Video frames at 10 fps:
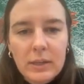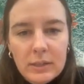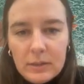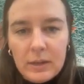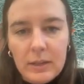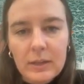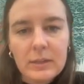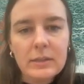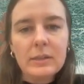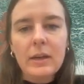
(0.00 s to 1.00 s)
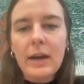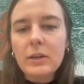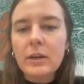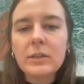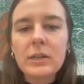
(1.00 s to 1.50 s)
this
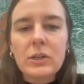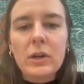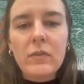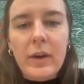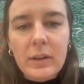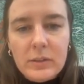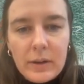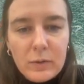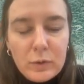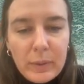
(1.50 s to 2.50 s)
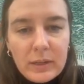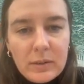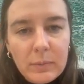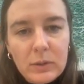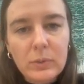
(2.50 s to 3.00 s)
unsaturated fat, there's a lot of space
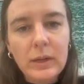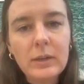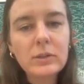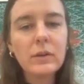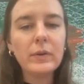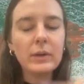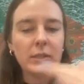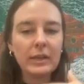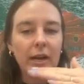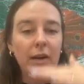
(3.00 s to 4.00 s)
in between. So if you were to stack